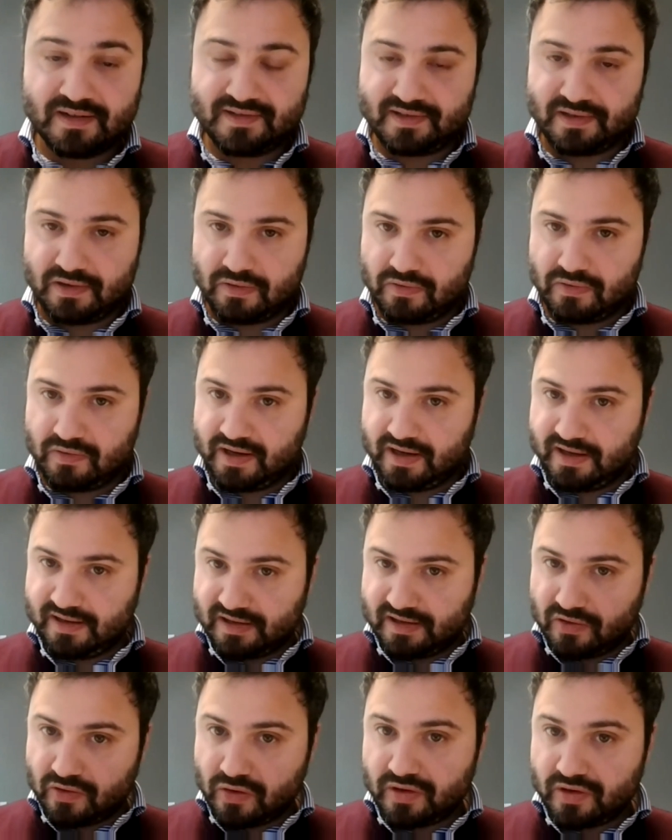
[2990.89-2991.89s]
So
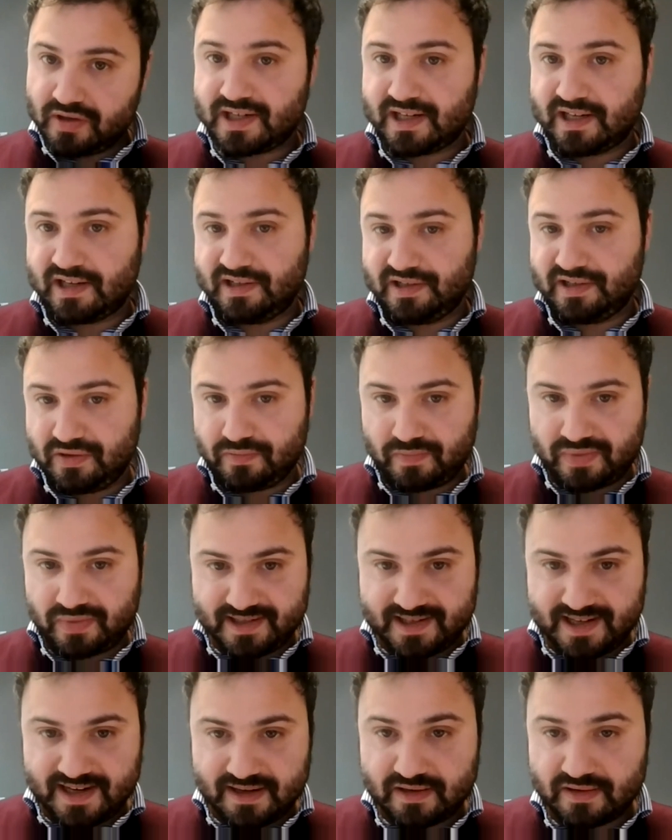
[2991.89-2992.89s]
in the content you
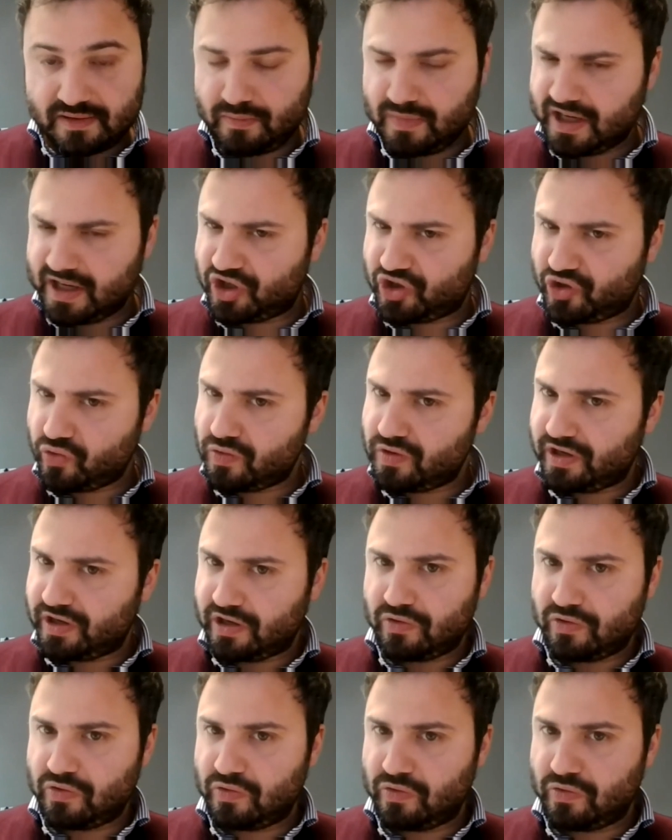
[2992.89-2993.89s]
present, make sure
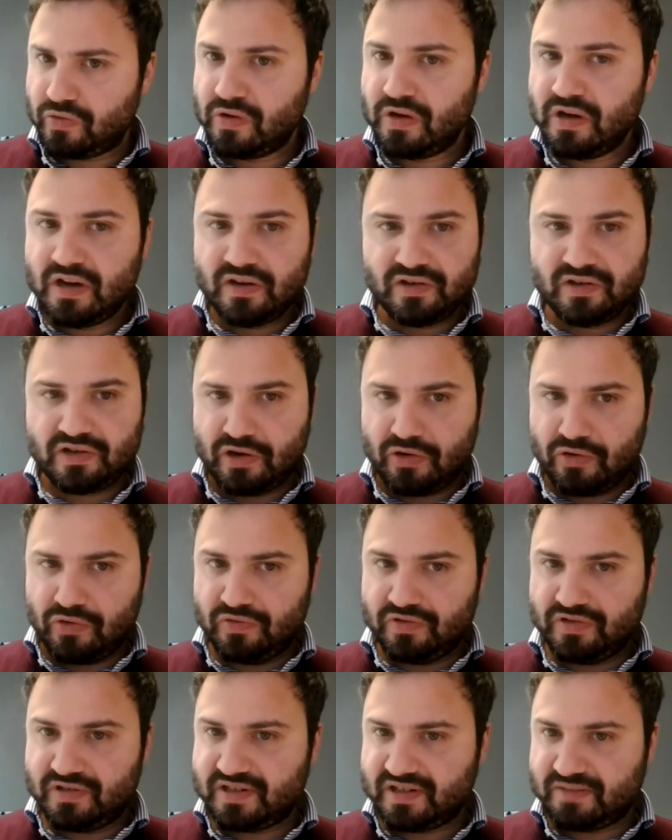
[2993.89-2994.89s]
you
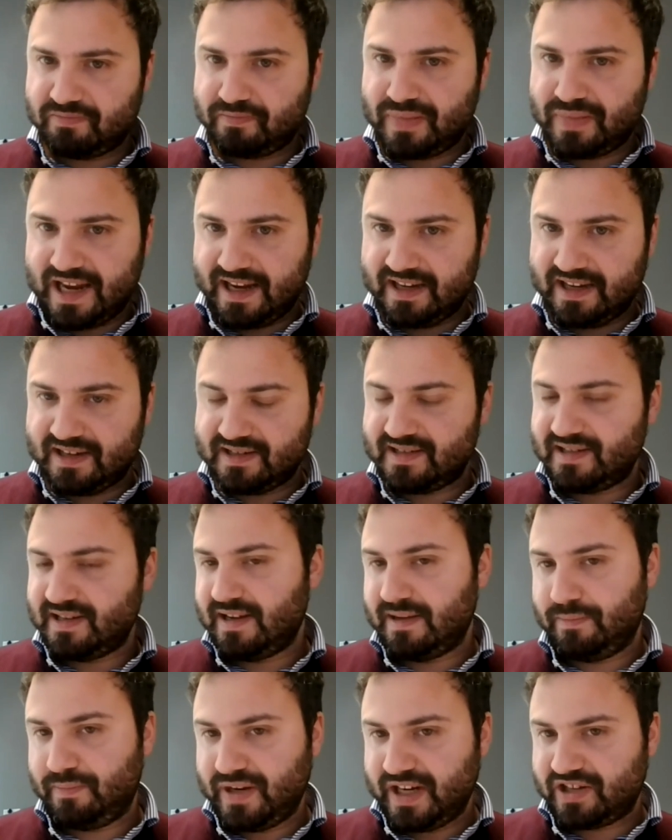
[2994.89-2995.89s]
don't paint
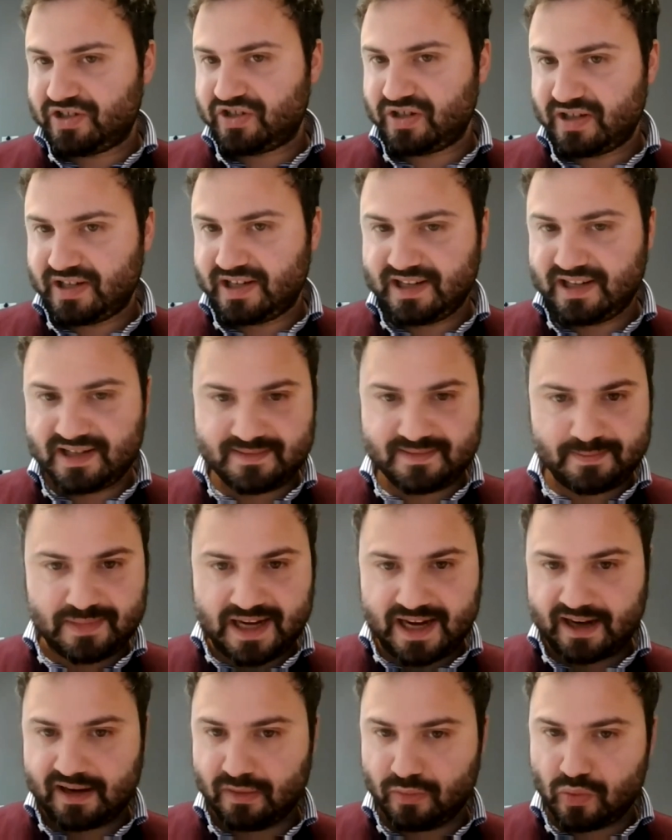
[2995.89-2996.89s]
a picture that's
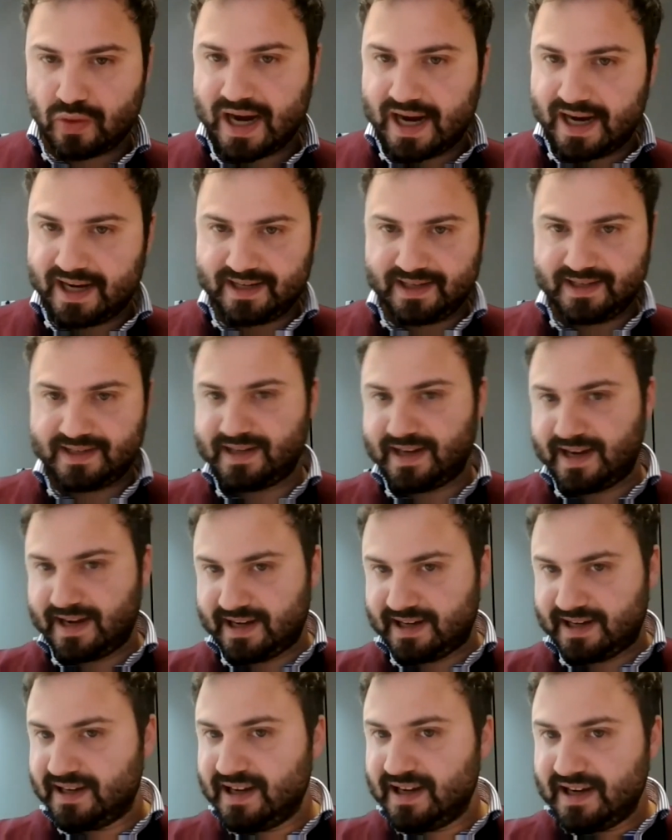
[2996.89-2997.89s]
black and white and
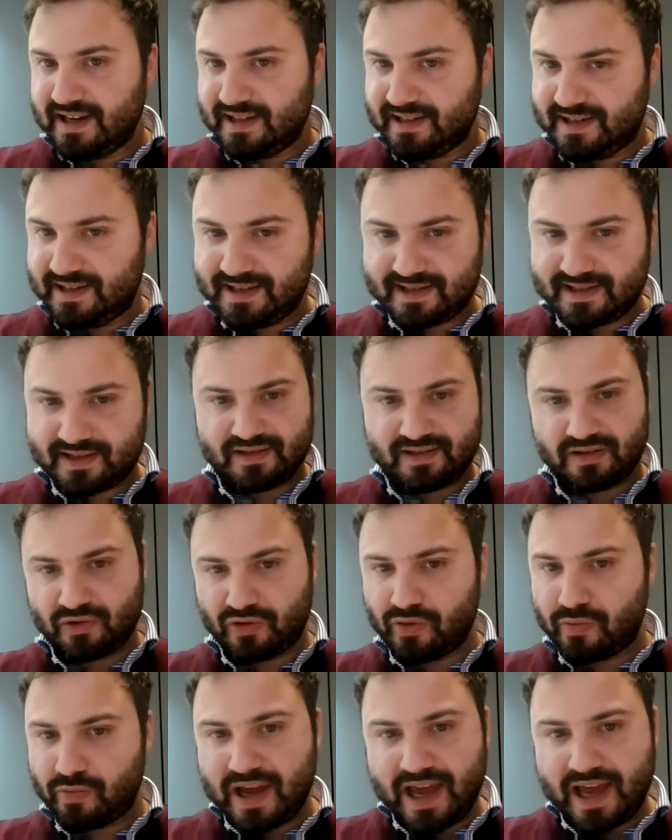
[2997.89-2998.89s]
saying this
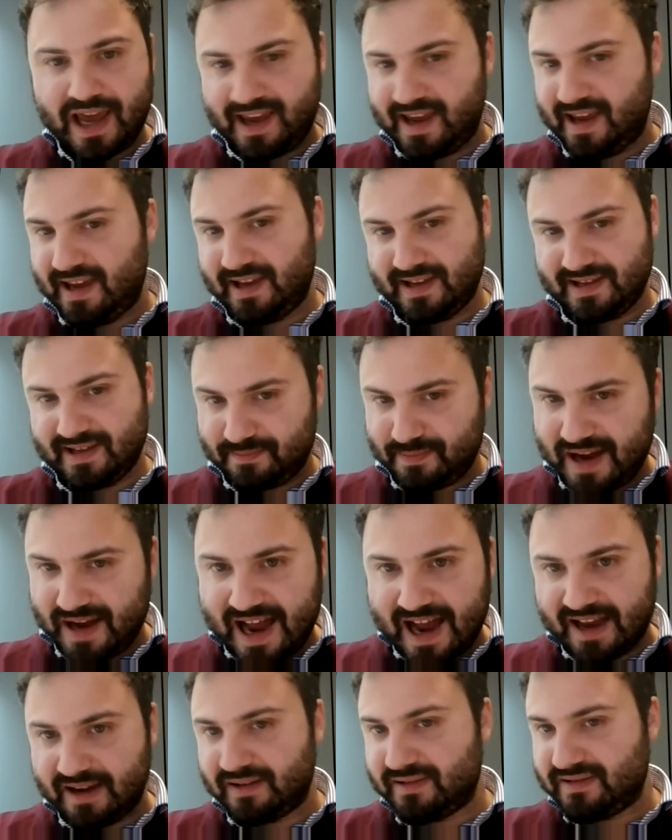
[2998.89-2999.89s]
group A is
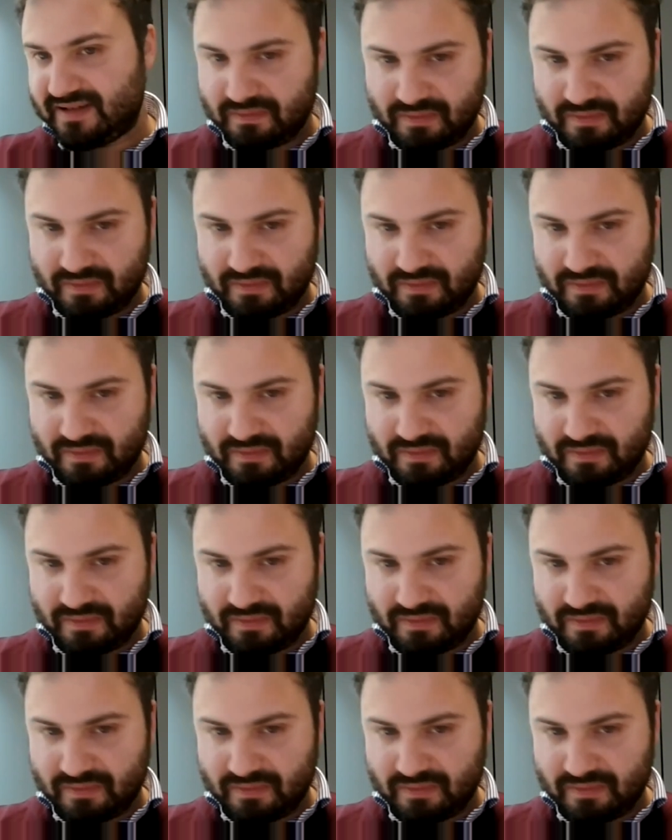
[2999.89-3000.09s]
bad